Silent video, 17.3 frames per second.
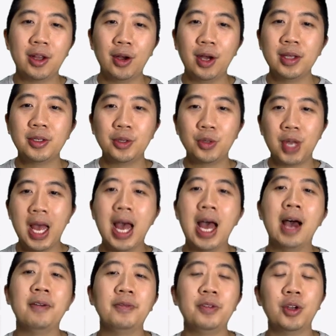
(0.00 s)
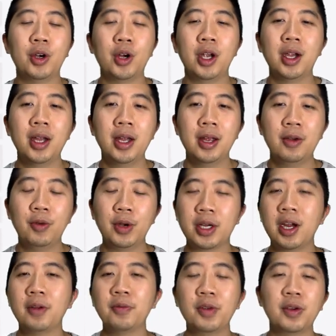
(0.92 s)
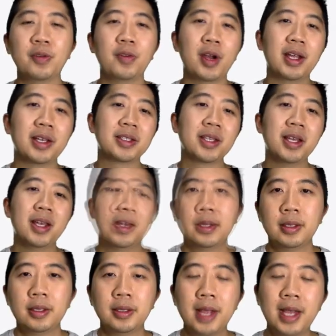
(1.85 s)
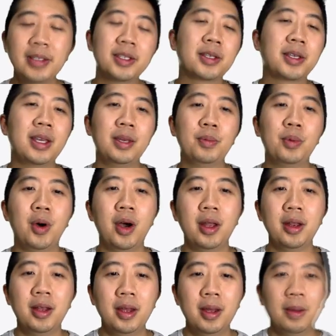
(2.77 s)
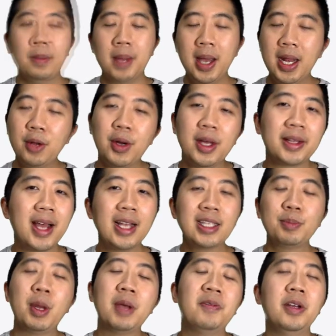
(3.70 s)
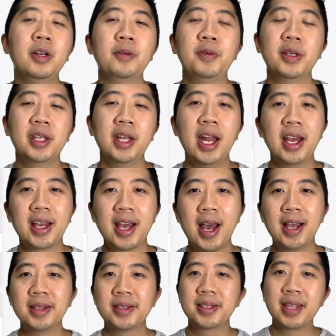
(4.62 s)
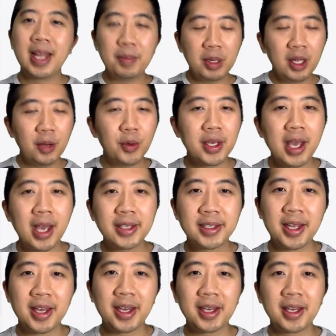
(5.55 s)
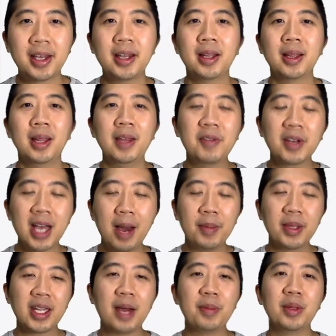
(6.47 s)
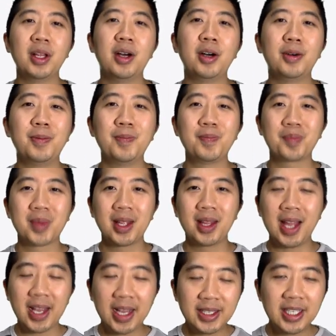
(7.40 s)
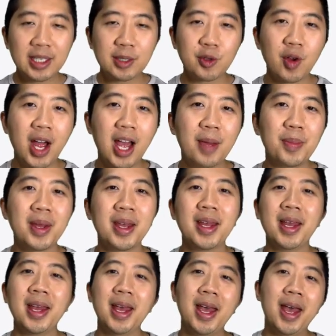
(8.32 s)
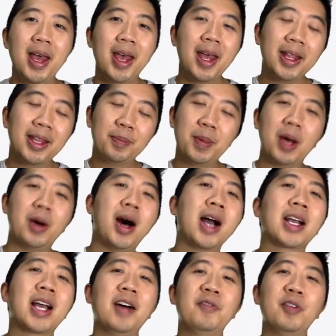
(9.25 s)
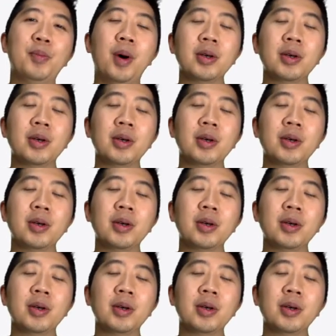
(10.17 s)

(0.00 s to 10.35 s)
long as you have your recovery phrase. So that's the key part. But anyway, that's my video for today guys. Let me know what you guys think. Leave a comment down below, like and subscribe, hit the bell icon for